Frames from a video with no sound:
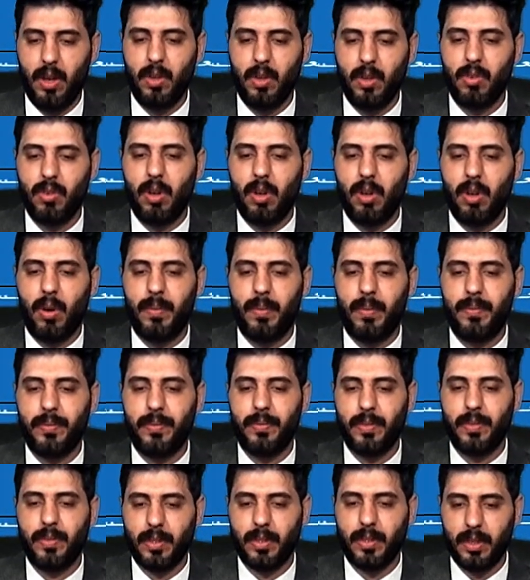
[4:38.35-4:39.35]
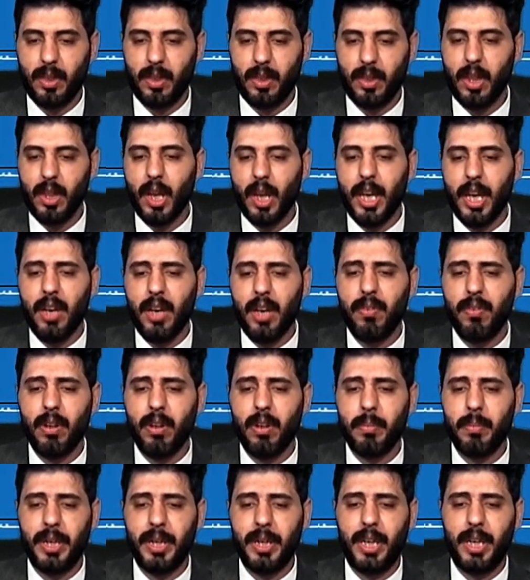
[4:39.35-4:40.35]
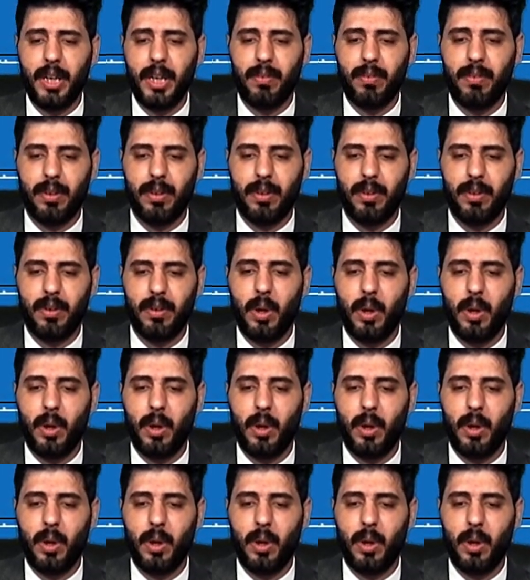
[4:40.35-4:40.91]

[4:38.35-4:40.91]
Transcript: So, evil behavior.